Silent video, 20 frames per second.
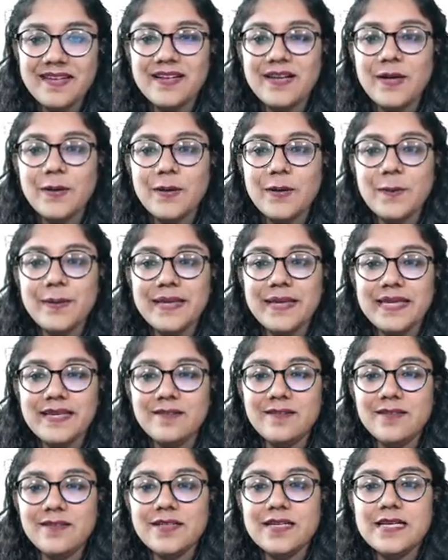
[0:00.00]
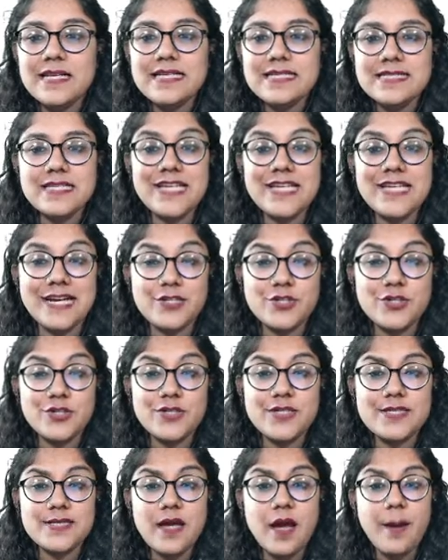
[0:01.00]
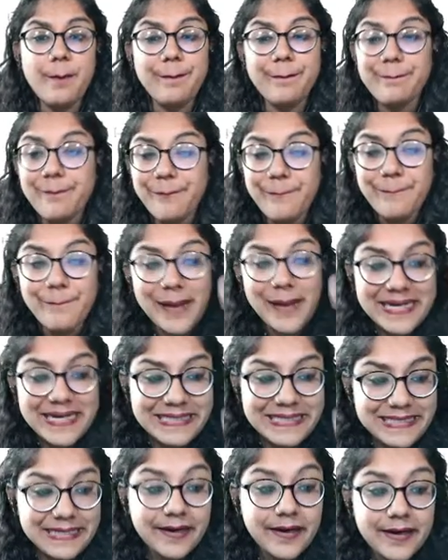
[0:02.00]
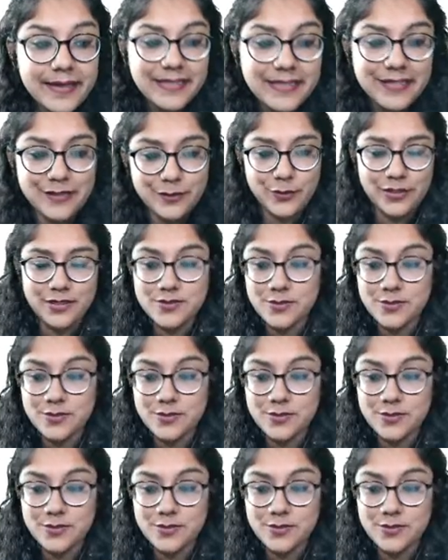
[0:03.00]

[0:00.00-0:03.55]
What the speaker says: Over here. Such actions might increase.